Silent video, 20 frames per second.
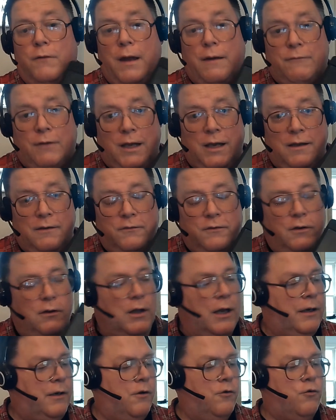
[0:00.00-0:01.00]
you have kids that
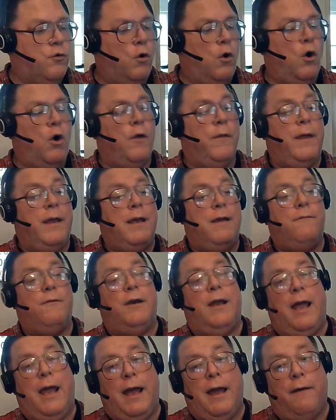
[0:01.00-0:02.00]
like to draw, they
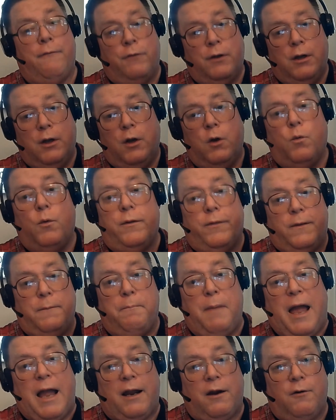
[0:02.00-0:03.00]
even have, with the
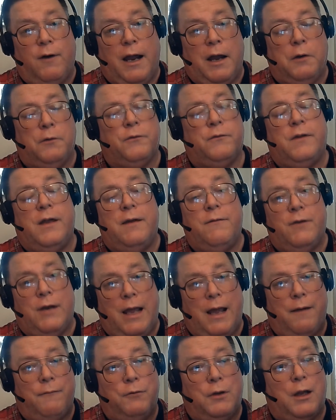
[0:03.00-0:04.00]
backgrounds, they even
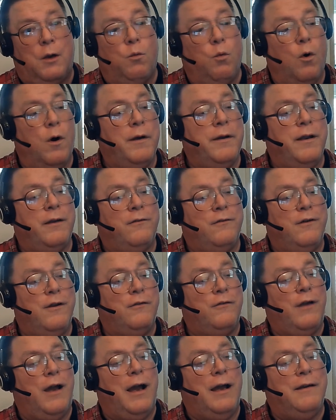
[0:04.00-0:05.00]
have like one that's
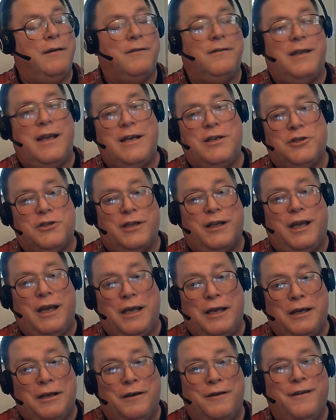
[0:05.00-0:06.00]
designed to teach the
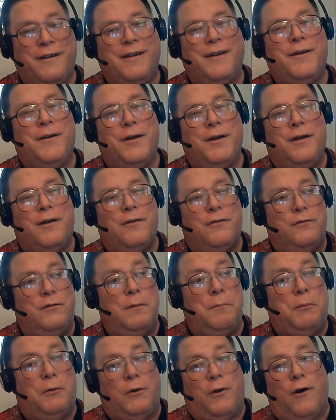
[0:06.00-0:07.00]
kid
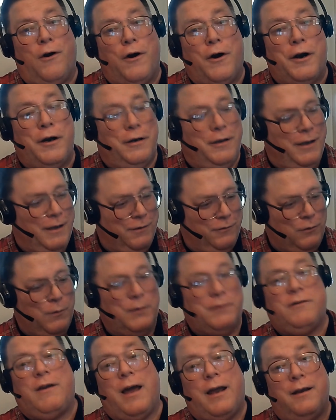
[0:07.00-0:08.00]
simple art, and so
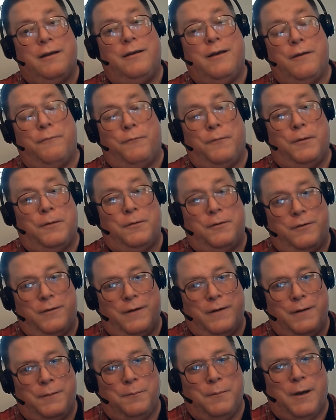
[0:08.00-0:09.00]
it's got a different
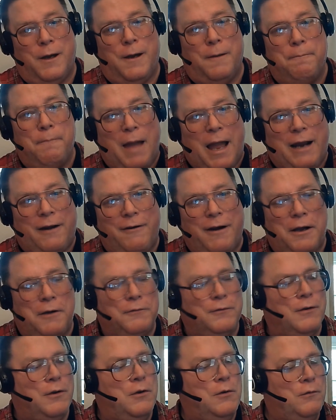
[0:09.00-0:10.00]

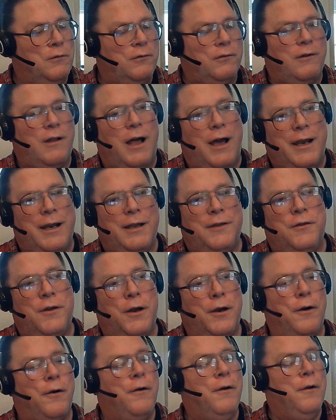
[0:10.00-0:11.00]
backgrounds that you slide in
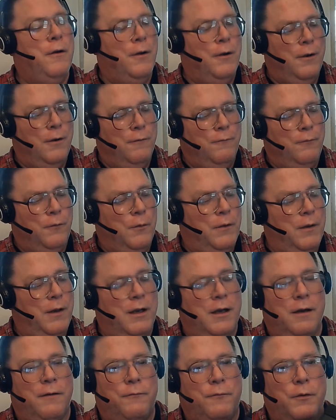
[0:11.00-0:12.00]
there for
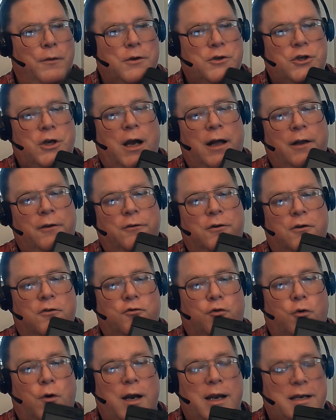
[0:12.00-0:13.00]
the child to
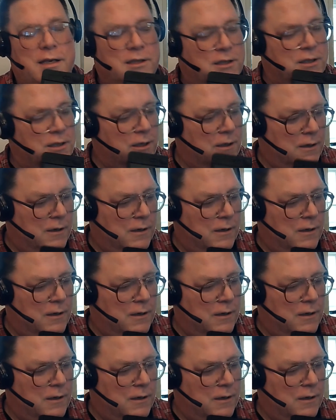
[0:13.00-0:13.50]
trace.